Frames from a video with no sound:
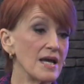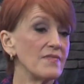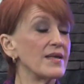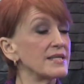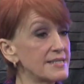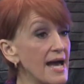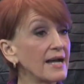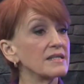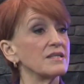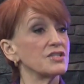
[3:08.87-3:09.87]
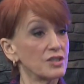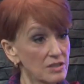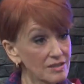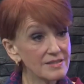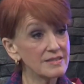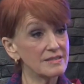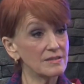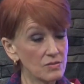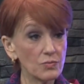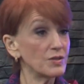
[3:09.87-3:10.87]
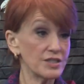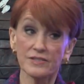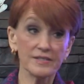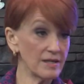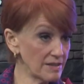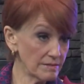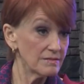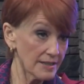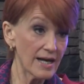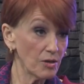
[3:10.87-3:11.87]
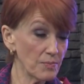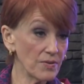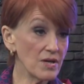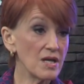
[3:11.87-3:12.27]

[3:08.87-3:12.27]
and they attacked the journalists who were just there to help.